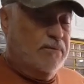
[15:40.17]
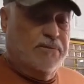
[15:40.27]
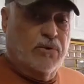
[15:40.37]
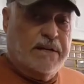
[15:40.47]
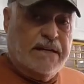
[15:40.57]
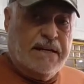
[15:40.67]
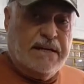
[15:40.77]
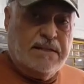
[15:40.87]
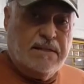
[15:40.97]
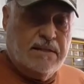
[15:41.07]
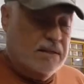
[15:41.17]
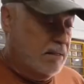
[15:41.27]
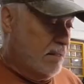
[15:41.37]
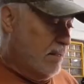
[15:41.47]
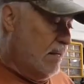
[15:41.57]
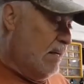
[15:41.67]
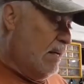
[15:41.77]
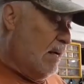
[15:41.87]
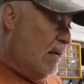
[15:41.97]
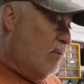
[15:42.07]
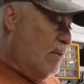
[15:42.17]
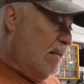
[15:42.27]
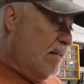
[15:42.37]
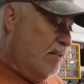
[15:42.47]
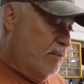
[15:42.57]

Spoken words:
a 48. I went and got the